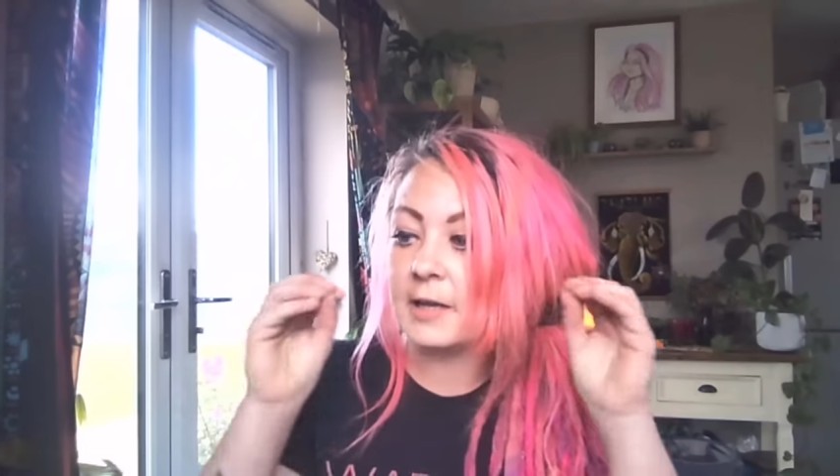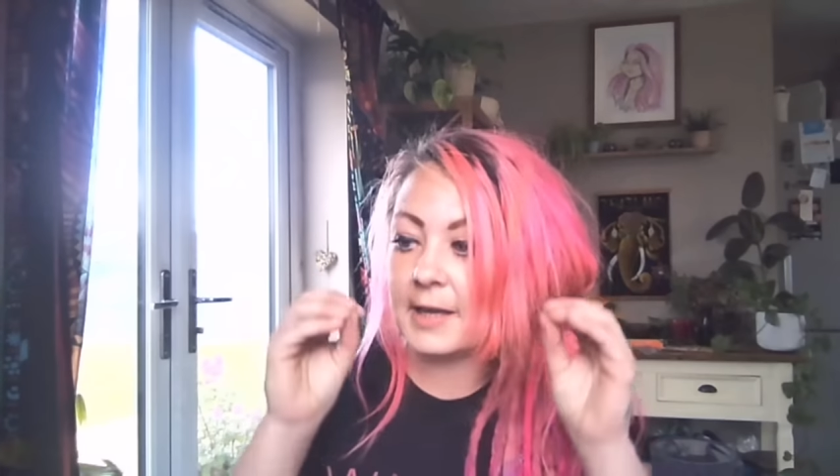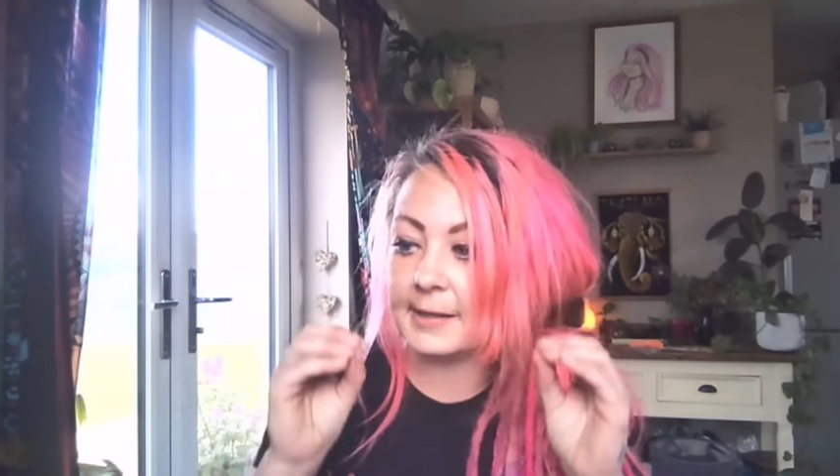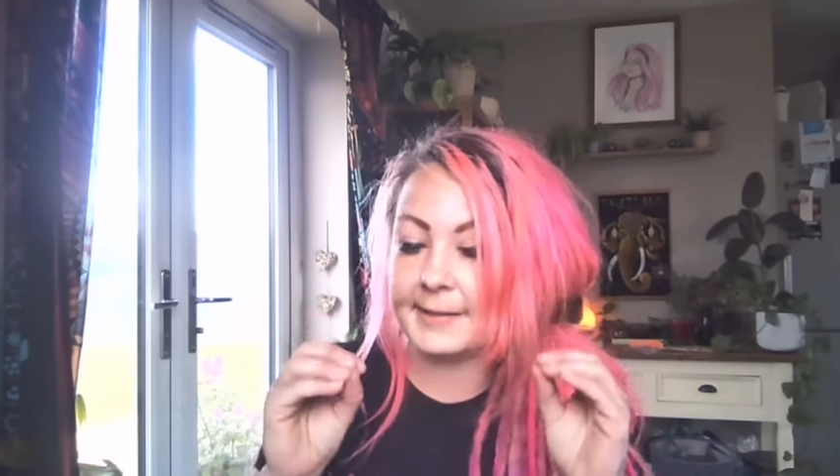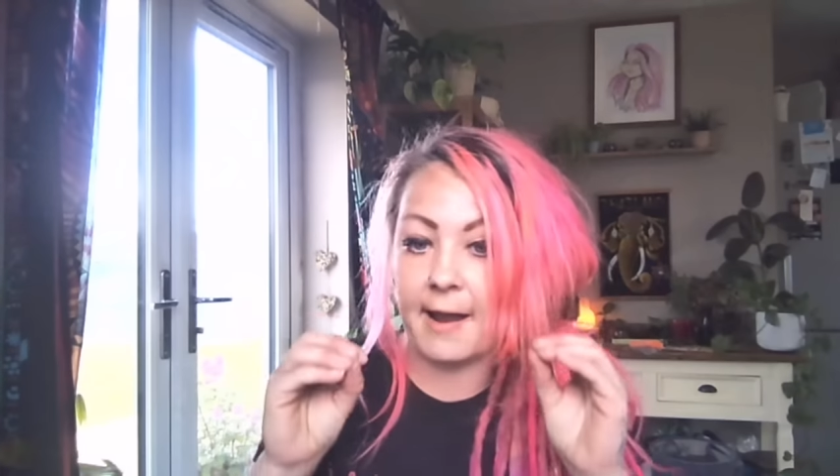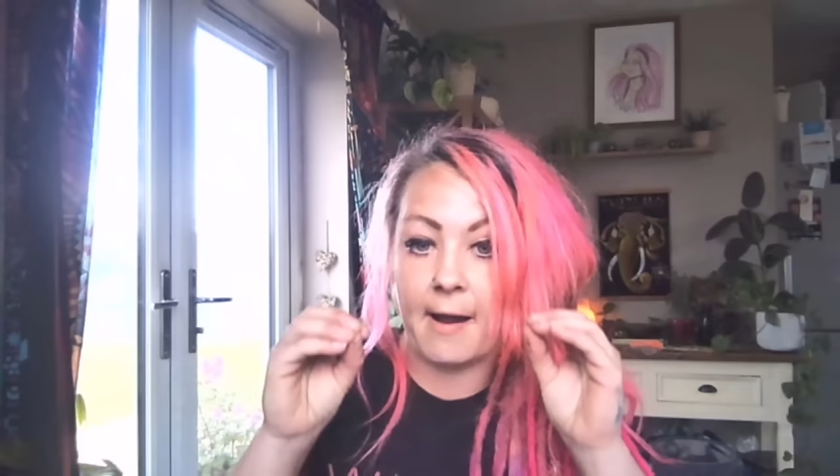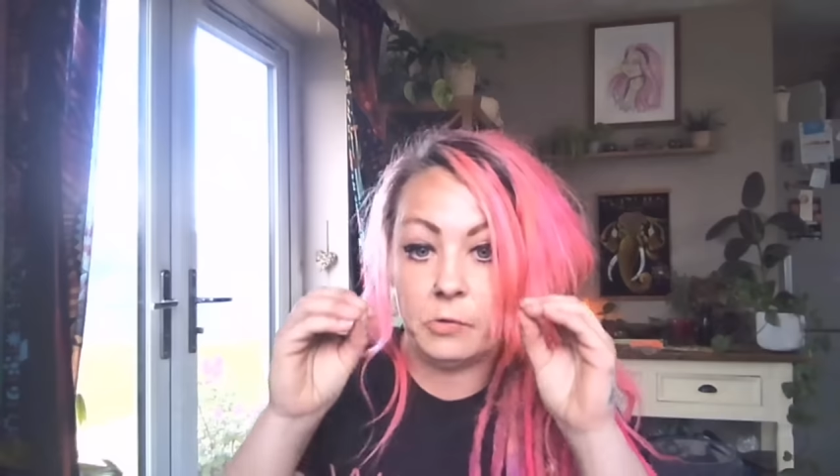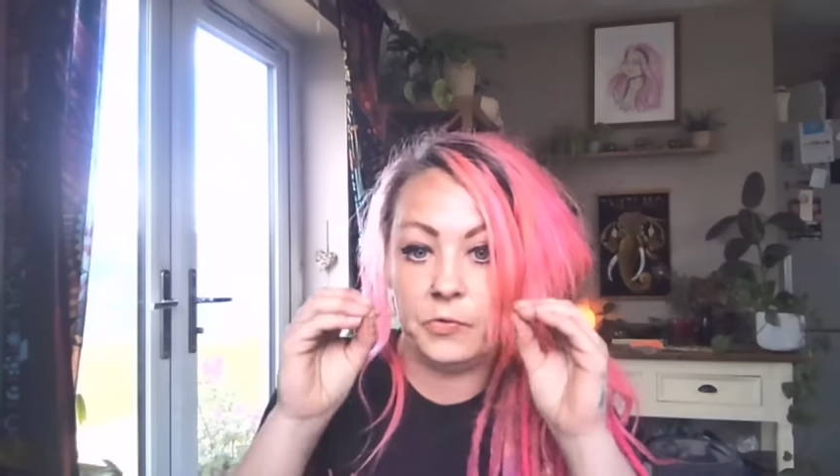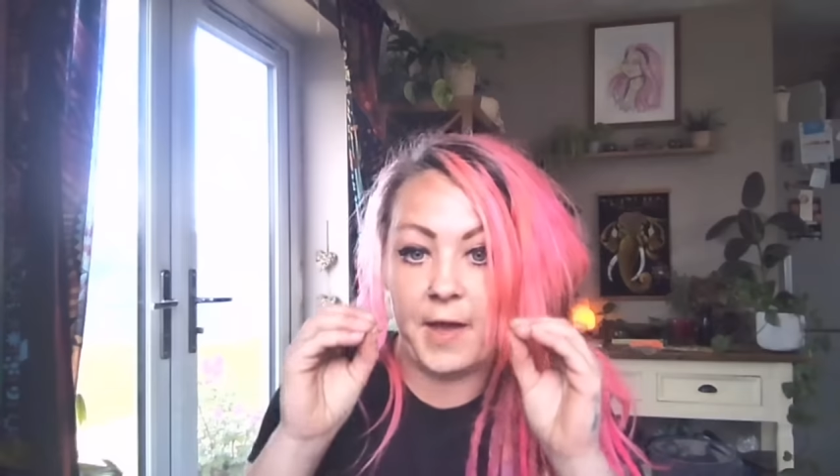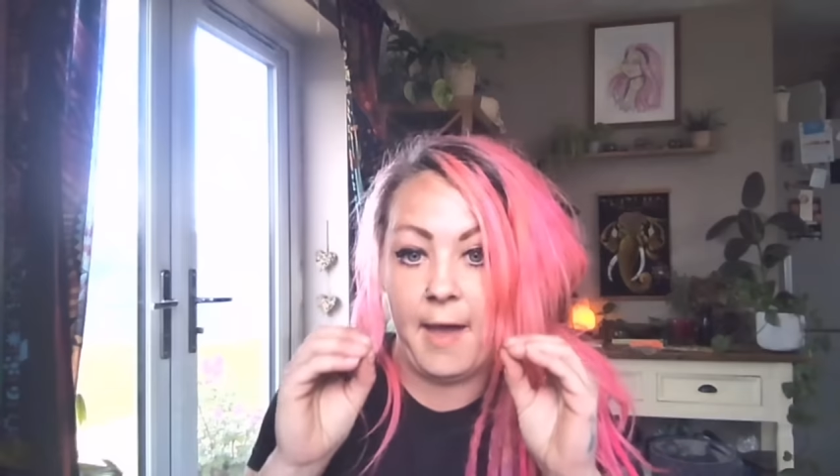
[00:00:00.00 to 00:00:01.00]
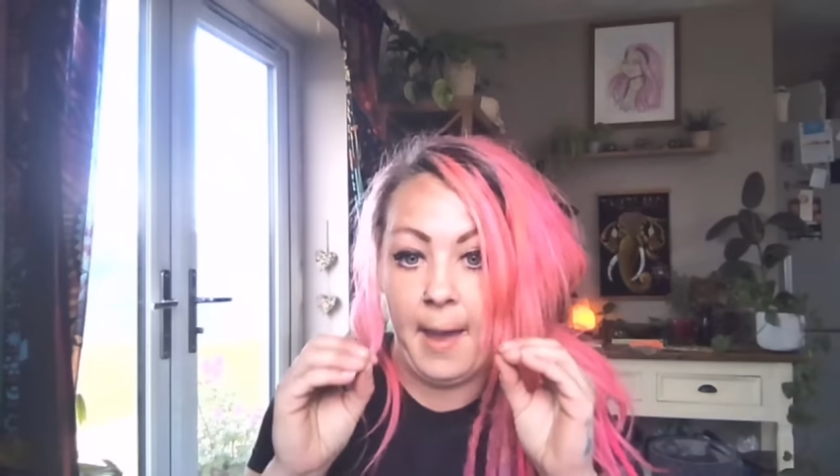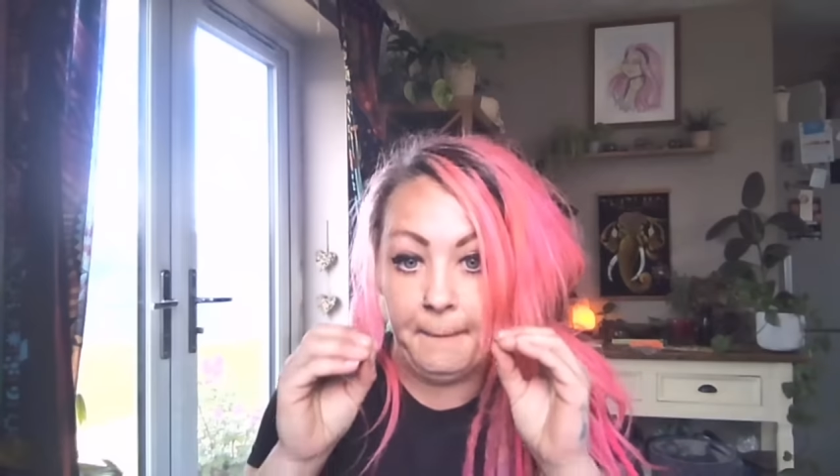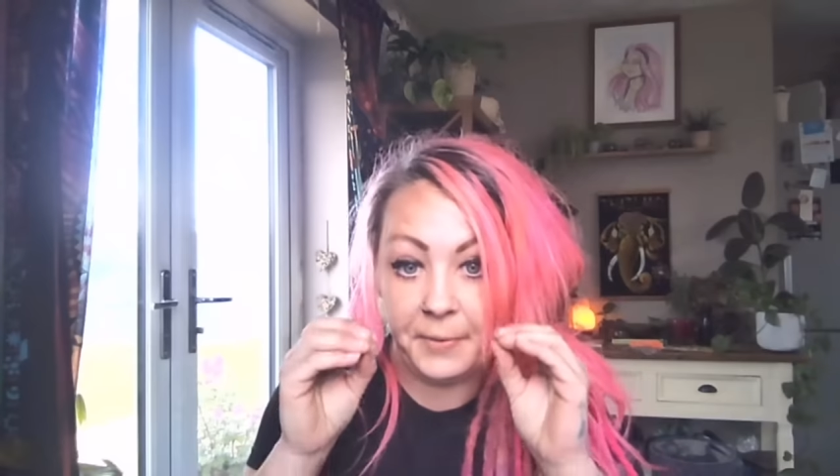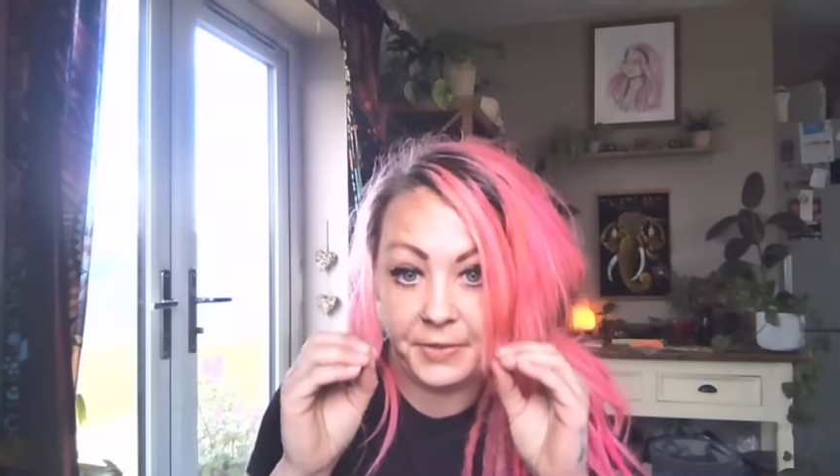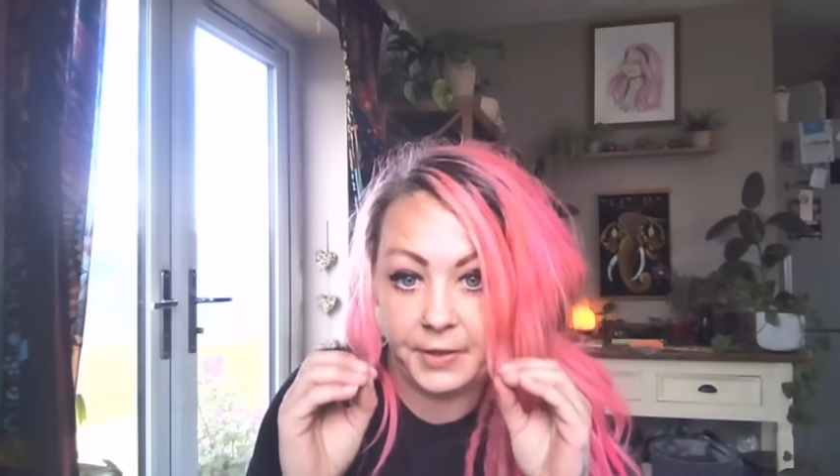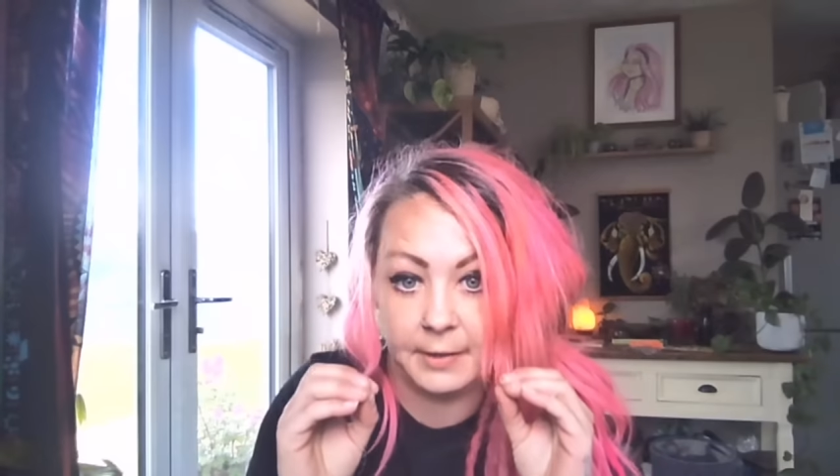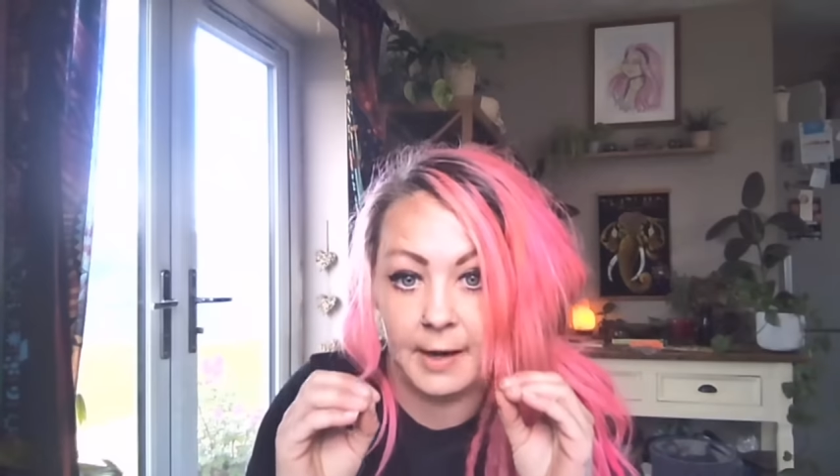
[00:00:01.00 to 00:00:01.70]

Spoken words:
get down on their empathy